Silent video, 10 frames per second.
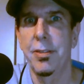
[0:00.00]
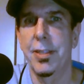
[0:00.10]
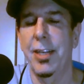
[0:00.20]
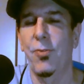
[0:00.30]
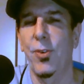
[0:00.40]

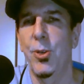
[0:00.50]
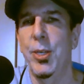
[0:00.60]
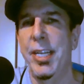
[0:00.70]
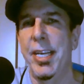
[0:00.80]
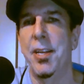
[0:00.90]
Thanks for
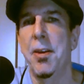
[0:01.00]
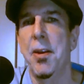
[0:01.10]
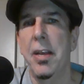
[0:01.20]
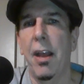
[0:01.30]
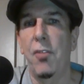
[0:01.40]
tuning in.
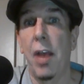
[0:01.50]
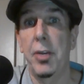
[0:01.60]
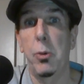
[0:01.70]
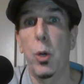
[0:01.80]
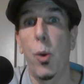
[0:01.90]
If you have
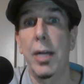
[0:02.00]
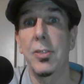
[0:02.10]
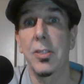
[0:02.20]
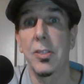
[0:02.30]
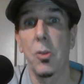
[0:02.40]
any
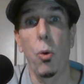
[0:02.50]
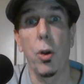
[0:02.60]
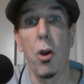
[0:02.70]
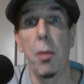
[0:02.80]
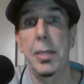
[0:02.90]
requests or
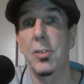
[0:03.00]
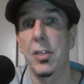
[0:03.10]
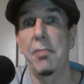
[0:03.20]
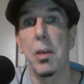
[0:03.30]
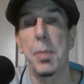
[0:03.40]
comments,
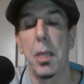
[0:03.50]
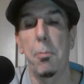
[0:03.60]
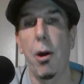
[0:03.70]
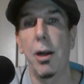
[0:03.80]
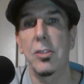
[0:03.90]
leave them in the
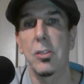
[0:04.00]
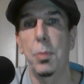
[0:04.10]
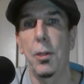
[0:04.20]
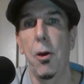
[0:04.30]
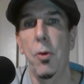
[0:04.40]
boxes
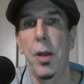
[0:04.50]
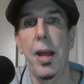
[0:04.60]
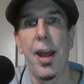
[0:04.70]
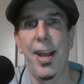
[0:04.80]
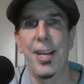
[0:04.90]
below,
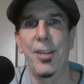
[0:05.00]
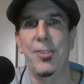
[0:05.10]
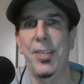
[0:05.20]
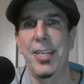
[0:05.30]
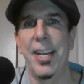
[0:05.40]
and I'll
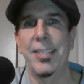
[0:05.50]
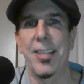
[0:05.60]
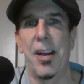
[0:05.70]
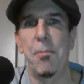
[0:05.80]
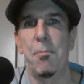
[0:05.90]
see you next
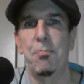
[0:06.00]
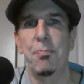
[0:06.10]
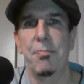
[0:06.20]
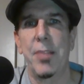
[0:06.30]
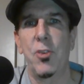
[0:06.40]
time.